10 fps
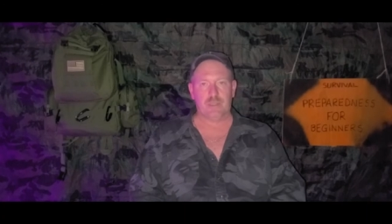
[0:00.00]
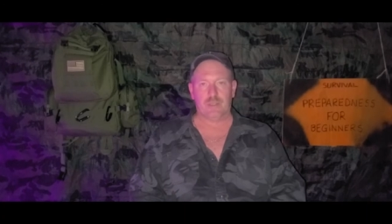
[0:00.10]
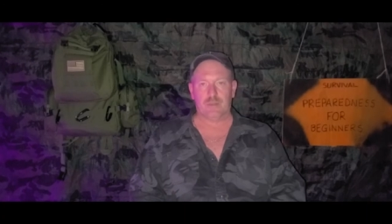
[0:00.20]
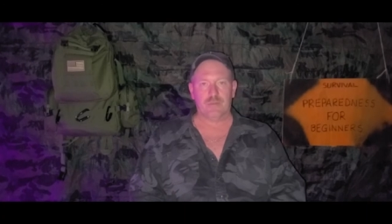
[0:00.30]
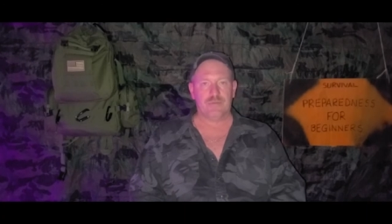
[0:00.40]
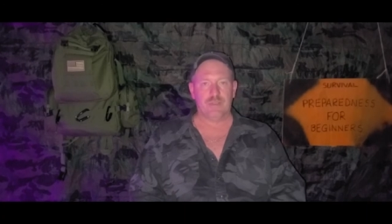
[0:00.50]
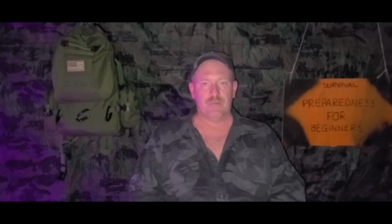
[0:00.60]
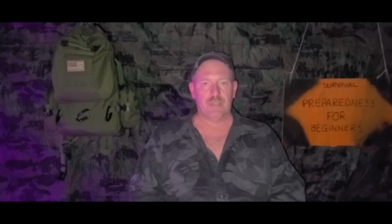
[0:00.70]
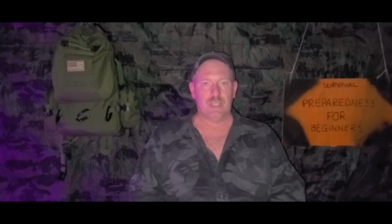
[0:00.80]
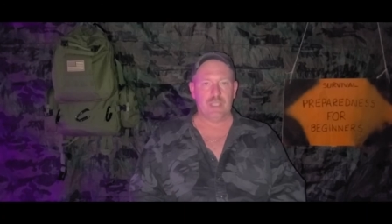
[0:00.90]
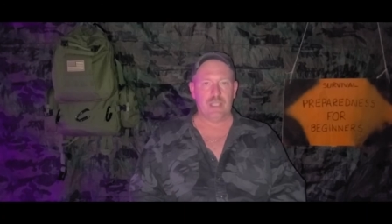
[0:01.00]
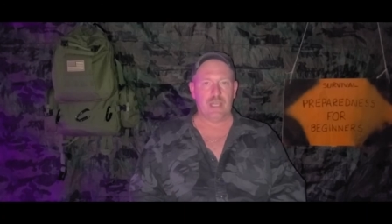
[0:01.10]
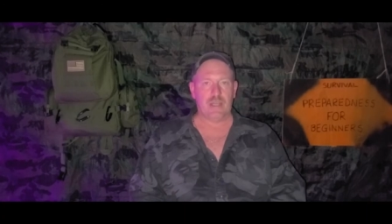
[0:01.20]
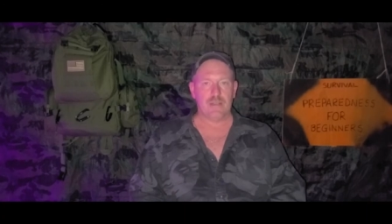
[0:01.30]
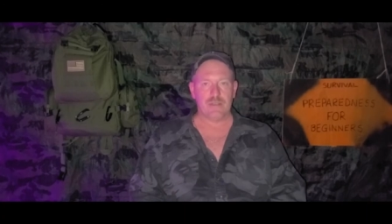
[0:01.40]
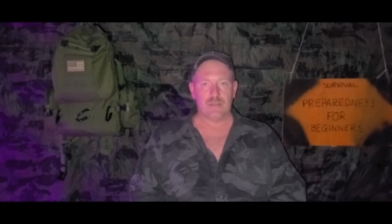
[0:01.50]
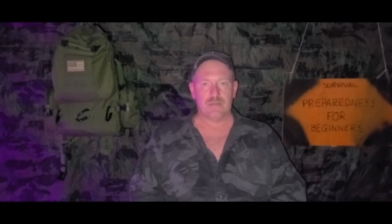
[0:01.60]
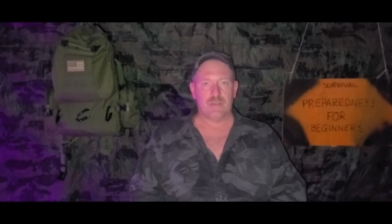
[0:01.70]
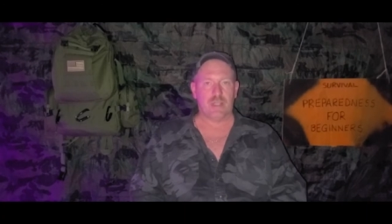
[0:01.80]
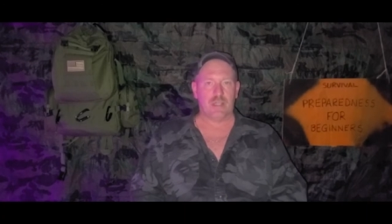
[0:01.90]
know, 15 cans
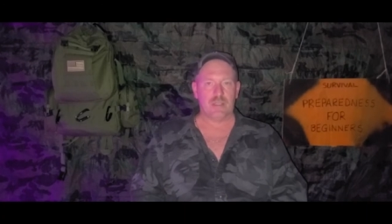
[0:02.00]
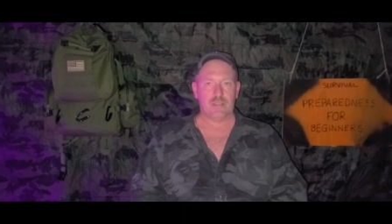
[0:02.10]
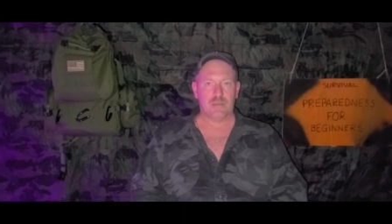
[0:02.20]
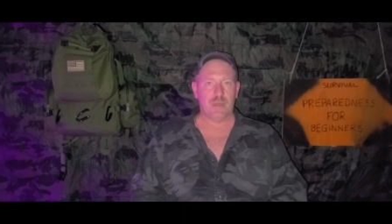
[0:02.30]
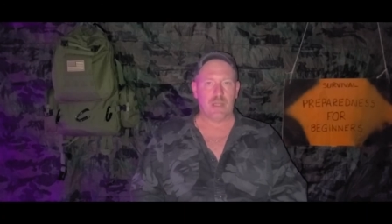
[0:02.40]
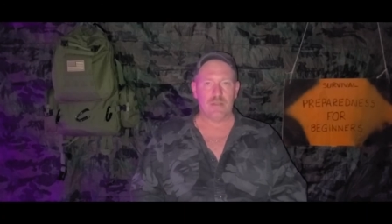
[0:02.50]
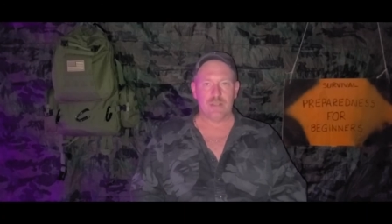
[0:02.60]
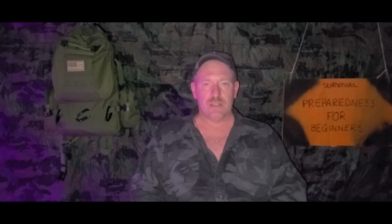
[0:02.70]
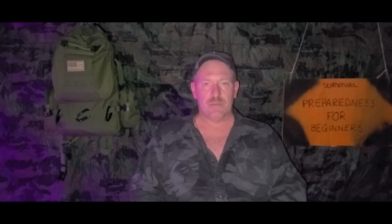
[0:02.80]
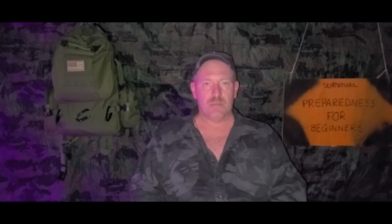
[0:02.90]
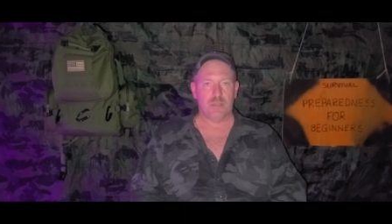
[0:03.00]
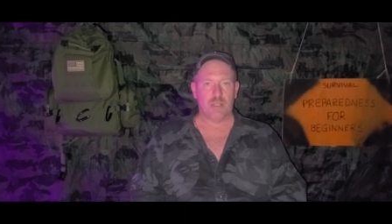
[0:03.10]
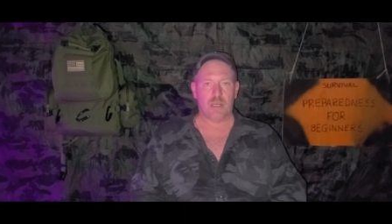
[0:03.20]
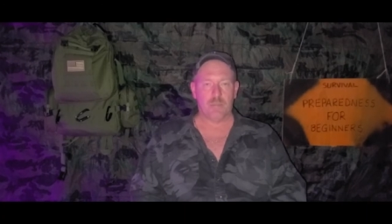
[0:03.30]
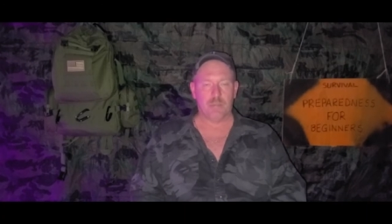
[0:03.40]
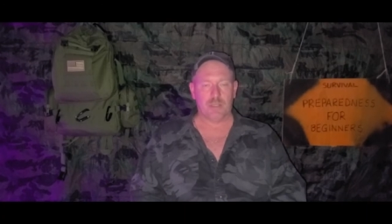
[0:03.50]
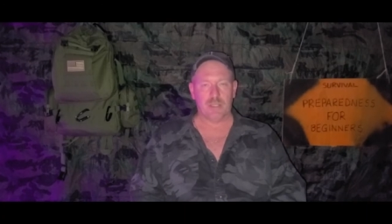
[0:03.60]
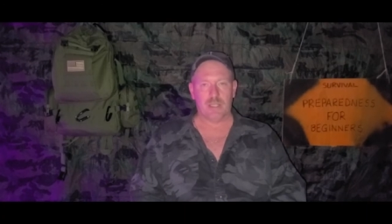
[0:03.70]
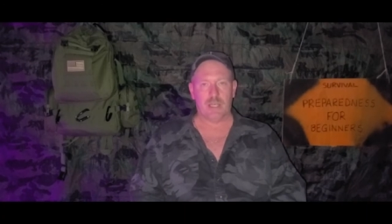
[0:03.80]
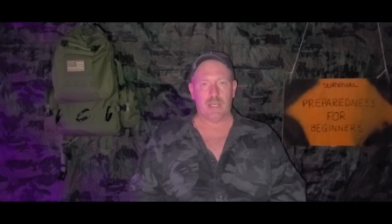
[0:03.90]
of tomatoes that you put up,
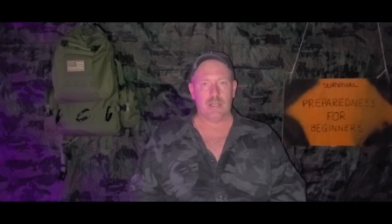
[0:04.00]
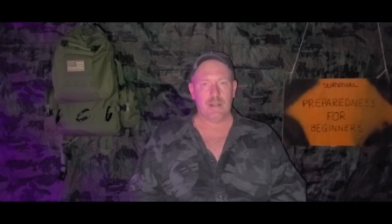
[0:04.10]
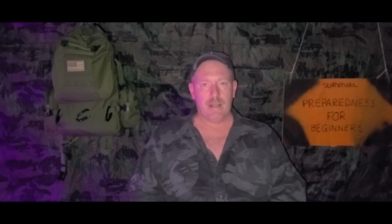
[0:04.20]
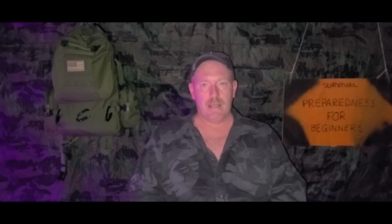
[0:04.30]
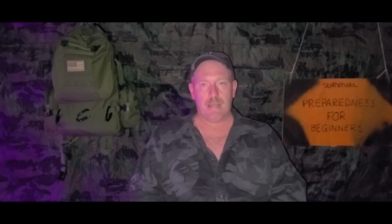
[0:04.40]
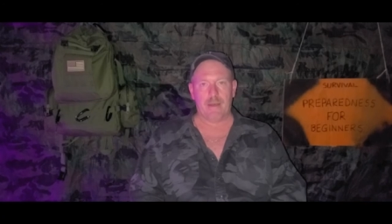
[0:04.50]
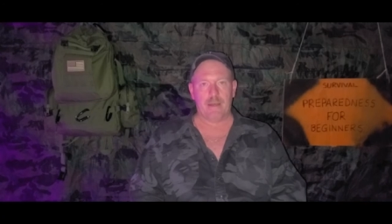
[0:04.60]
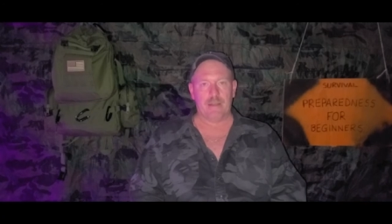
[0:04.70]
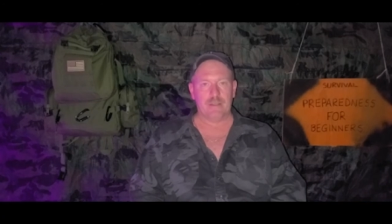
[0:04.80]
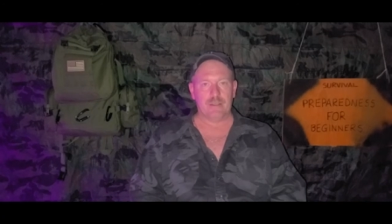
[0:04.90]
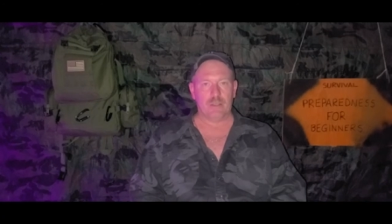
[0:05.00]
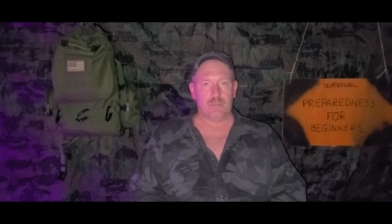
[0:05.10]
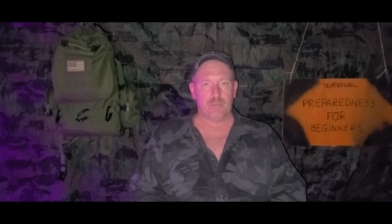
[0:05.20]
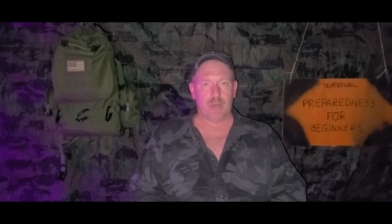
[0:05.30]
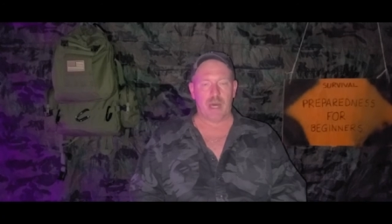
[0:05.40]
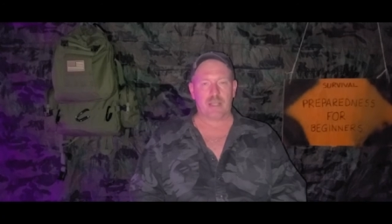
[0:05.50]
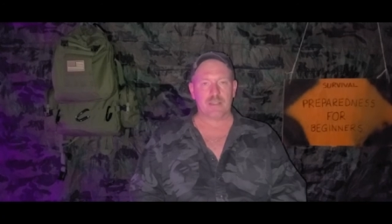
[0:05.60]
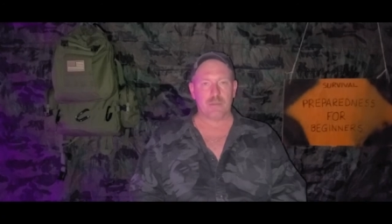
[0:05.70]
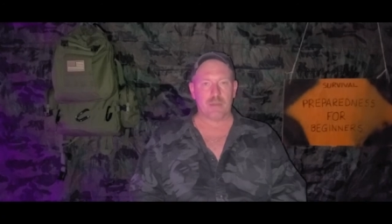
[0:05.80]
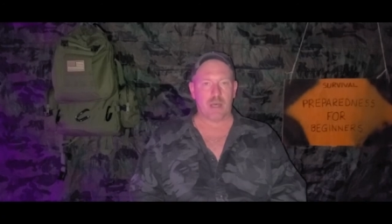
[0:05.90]
and your
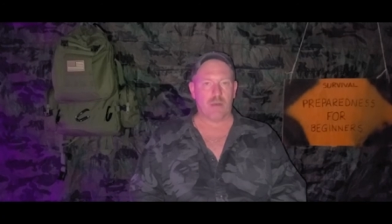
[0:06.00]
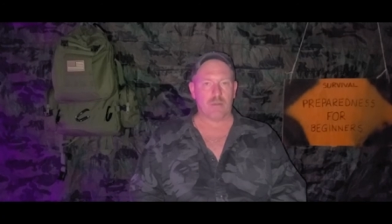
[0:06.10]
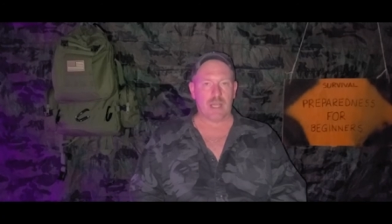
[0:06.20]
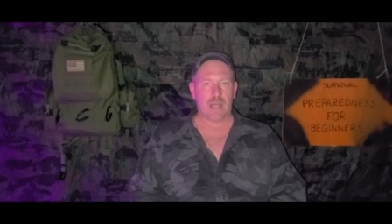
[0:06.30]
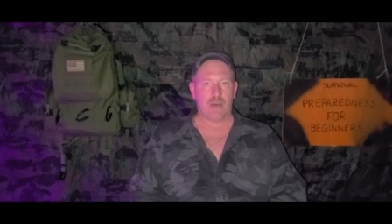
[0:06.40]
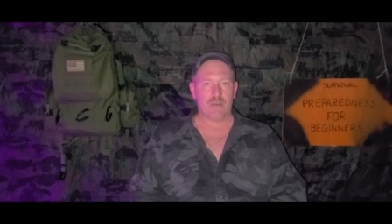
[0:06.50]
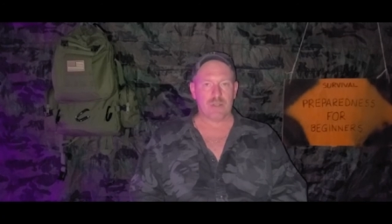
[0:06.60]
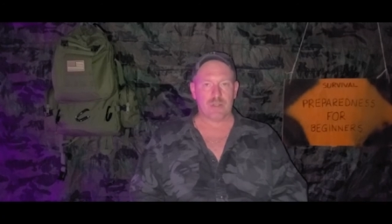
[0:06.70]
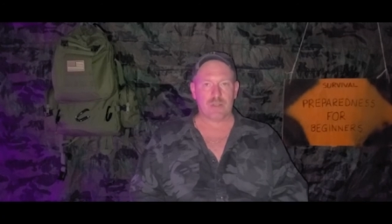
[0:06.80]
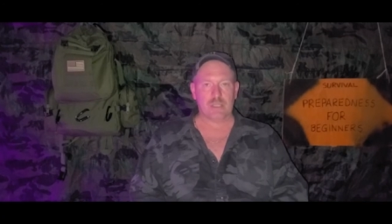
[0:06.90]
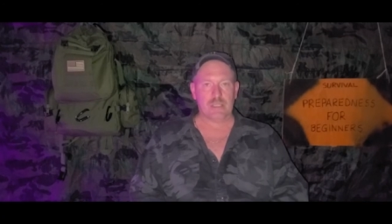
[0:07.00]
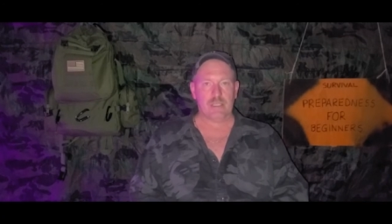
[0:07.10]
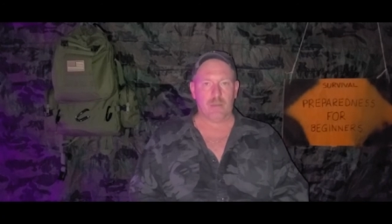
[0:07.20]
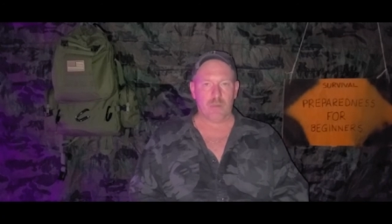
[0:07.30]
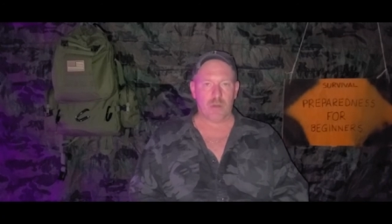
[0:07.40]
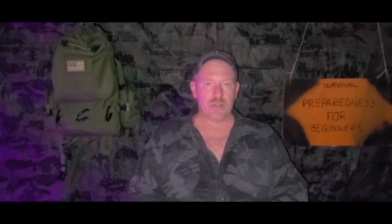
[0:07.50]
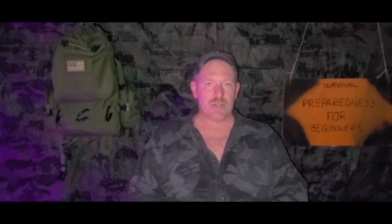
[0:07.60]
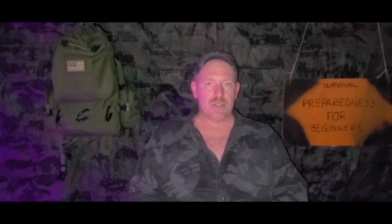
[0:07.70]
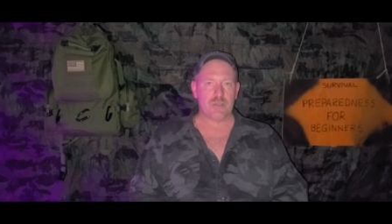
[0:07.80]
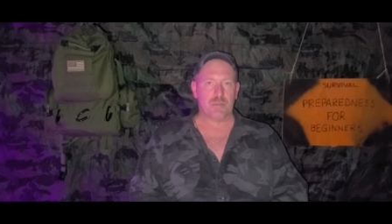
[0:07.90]
box of Mountain House
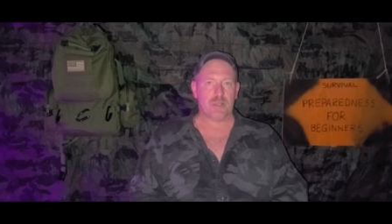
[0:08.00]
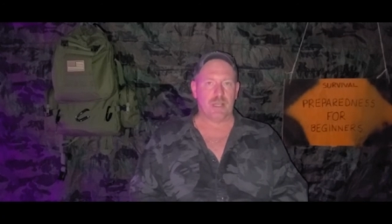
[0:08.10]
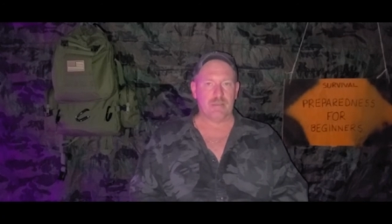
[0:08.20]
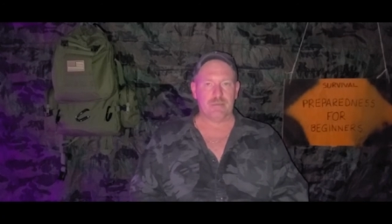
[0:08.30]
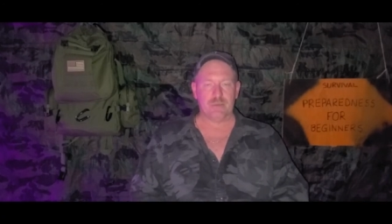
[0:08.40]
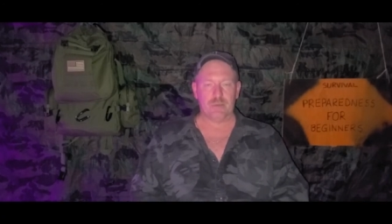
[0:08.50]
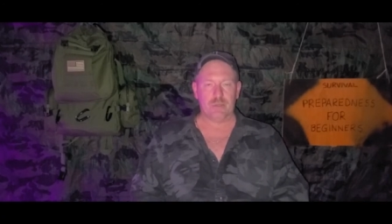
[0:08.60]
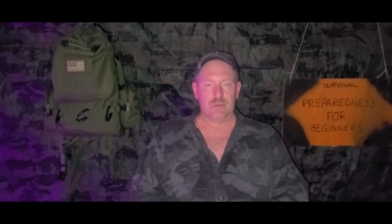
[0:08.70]
emergency supply food.